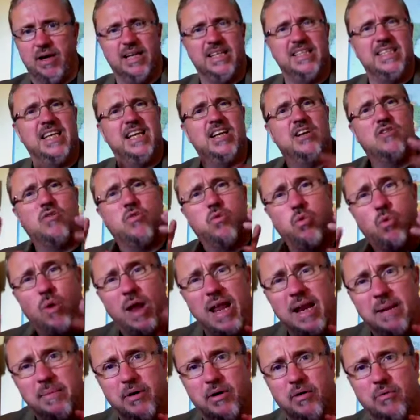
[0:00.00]
It's
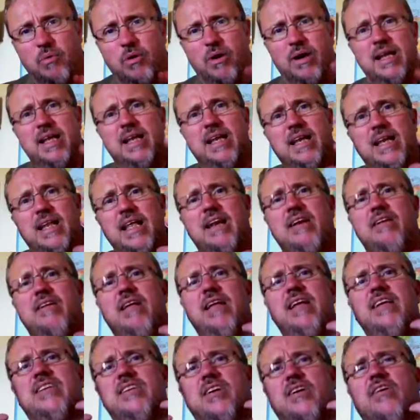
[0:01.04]
incredible, where it
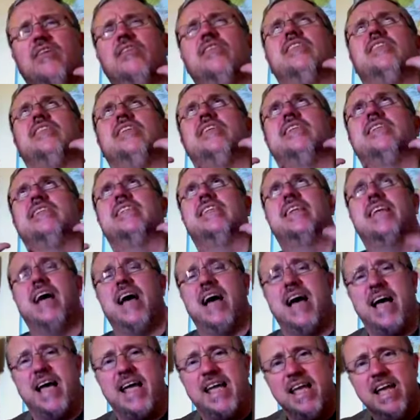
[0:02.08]
literally turns the
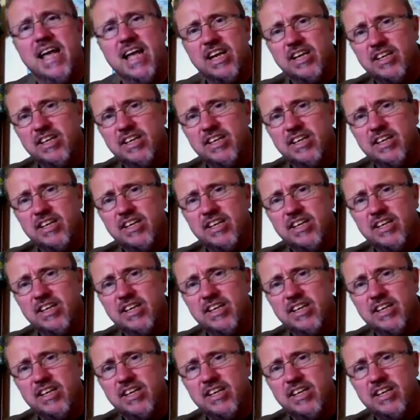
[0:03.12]
sky